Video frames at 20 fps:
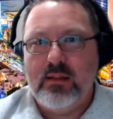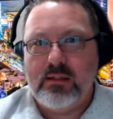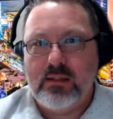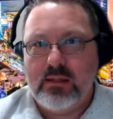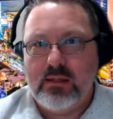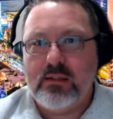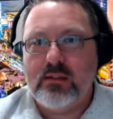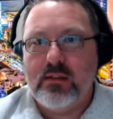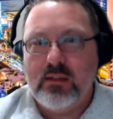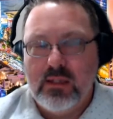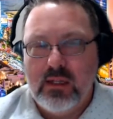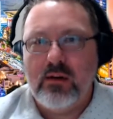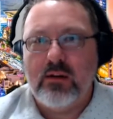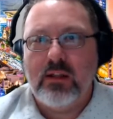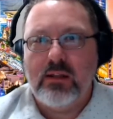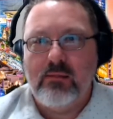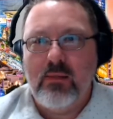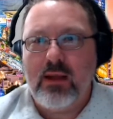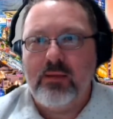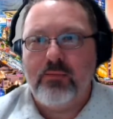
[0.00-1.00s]
this is
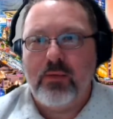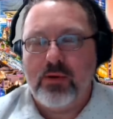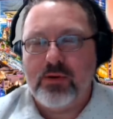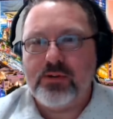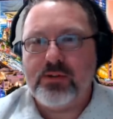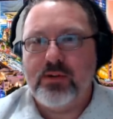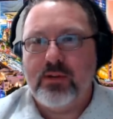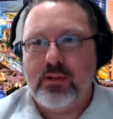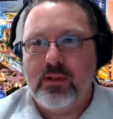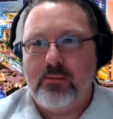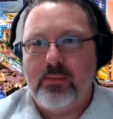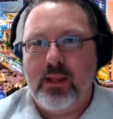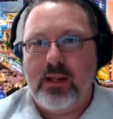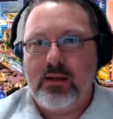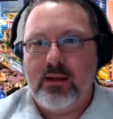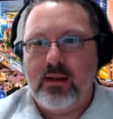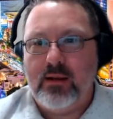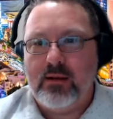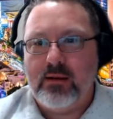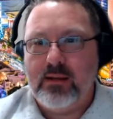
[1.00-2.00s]
literally my personal
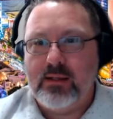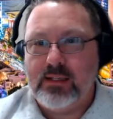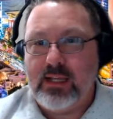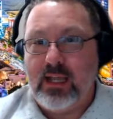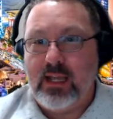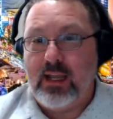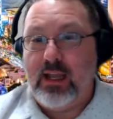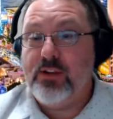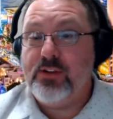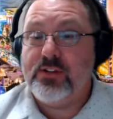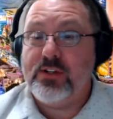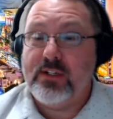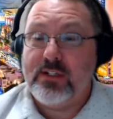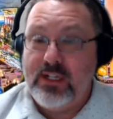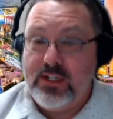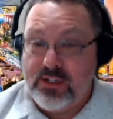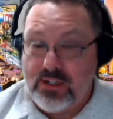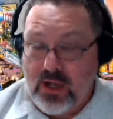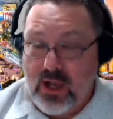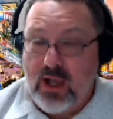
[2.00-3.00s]
opinion, because I used
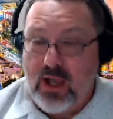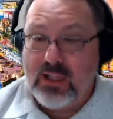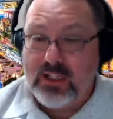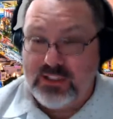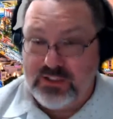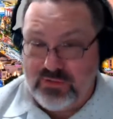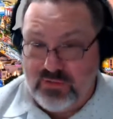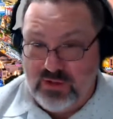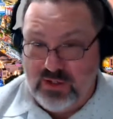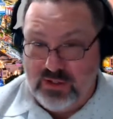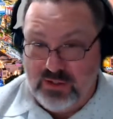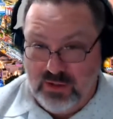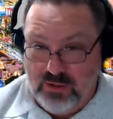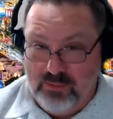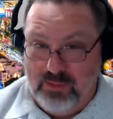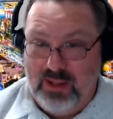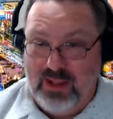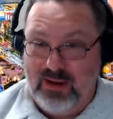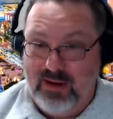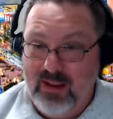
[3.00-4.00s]
to teach college for a
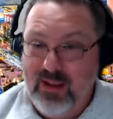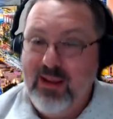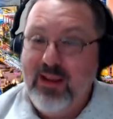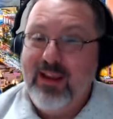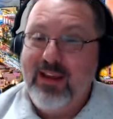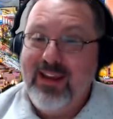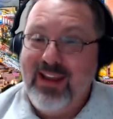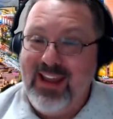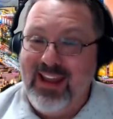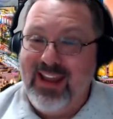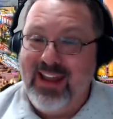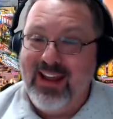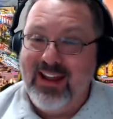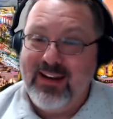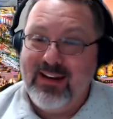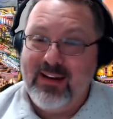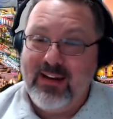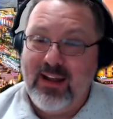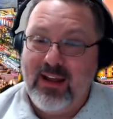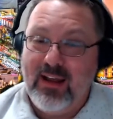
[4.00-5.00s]
little bit,
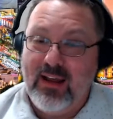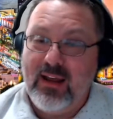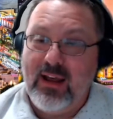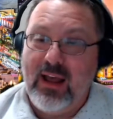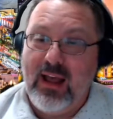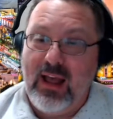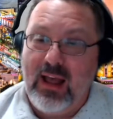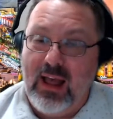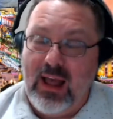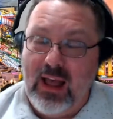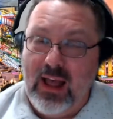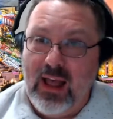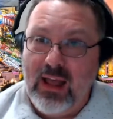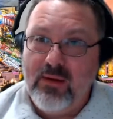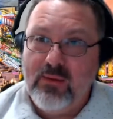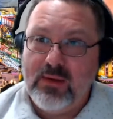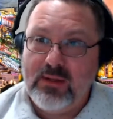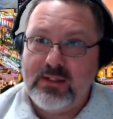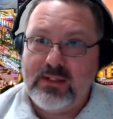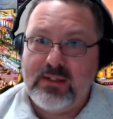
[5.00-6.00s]
and
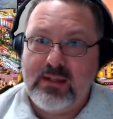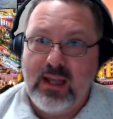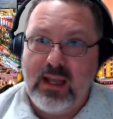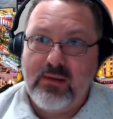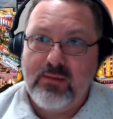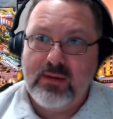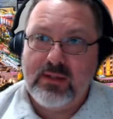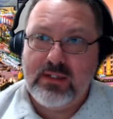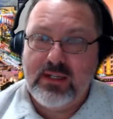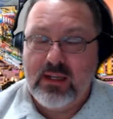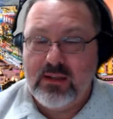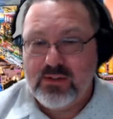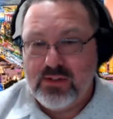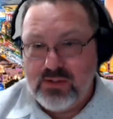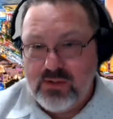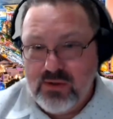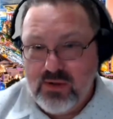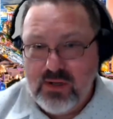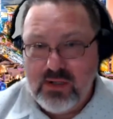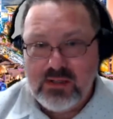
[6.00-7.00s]
I would tell
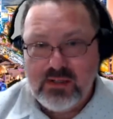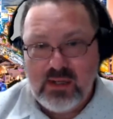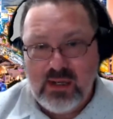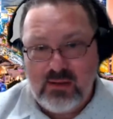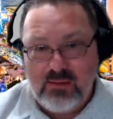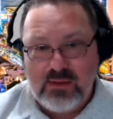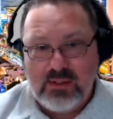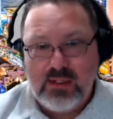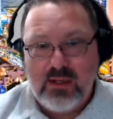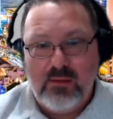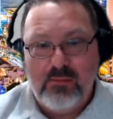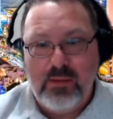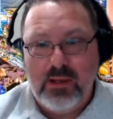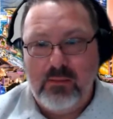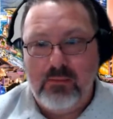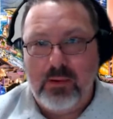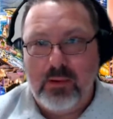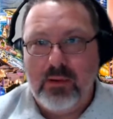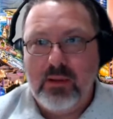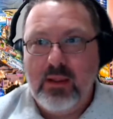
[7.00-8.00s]
students and I would tell
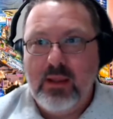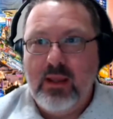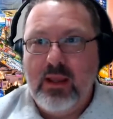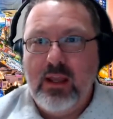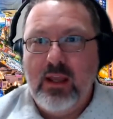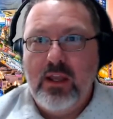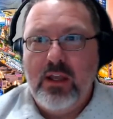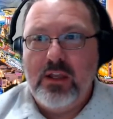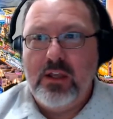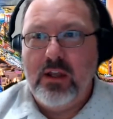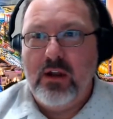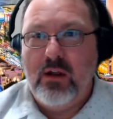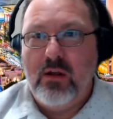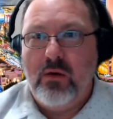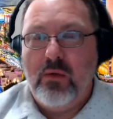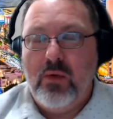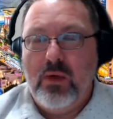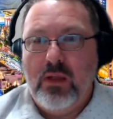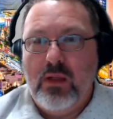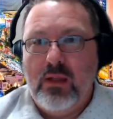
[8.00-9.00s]
people,
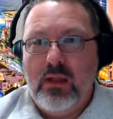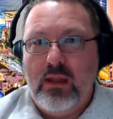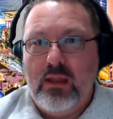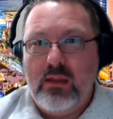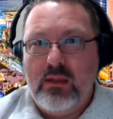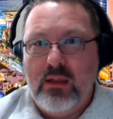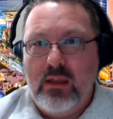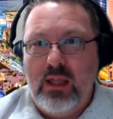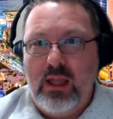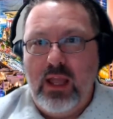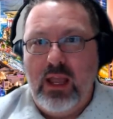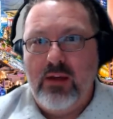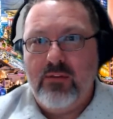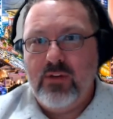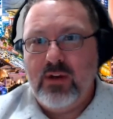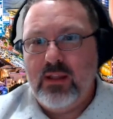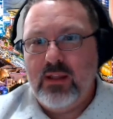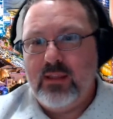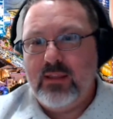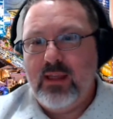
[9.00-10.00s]

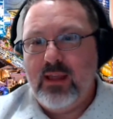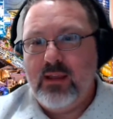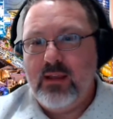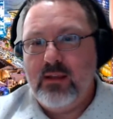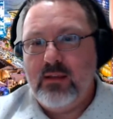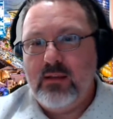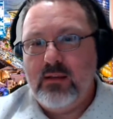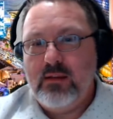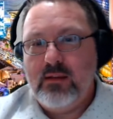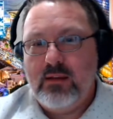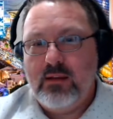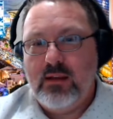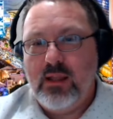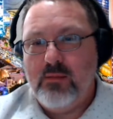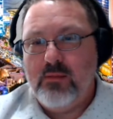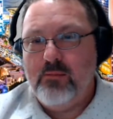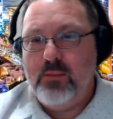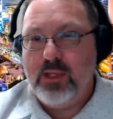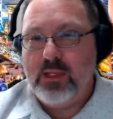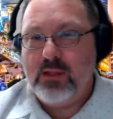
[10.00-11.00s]
everything
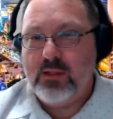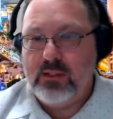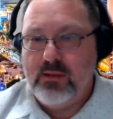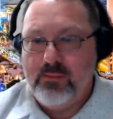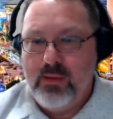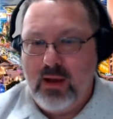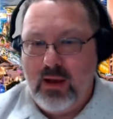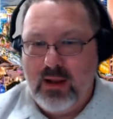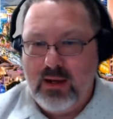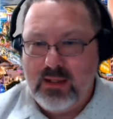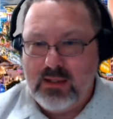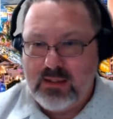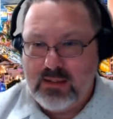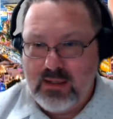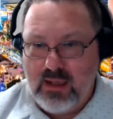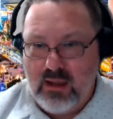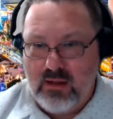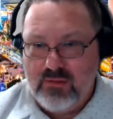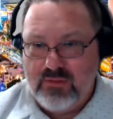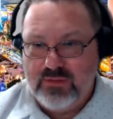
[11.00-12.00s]
can build upon
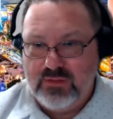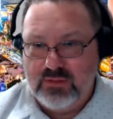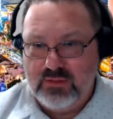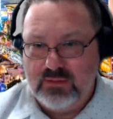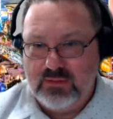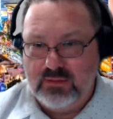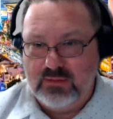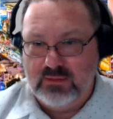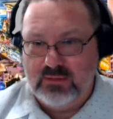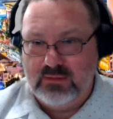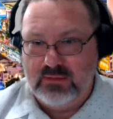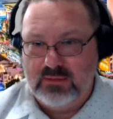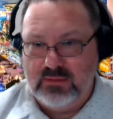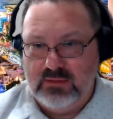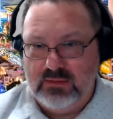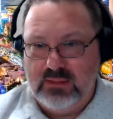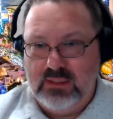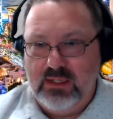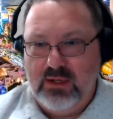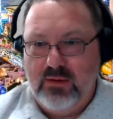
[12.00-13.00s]
itself,
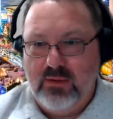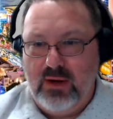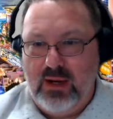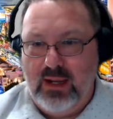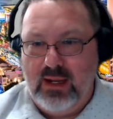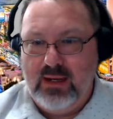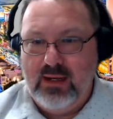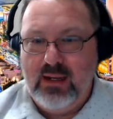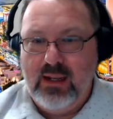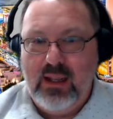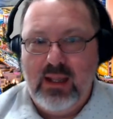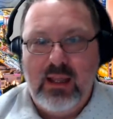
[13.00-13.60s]
right?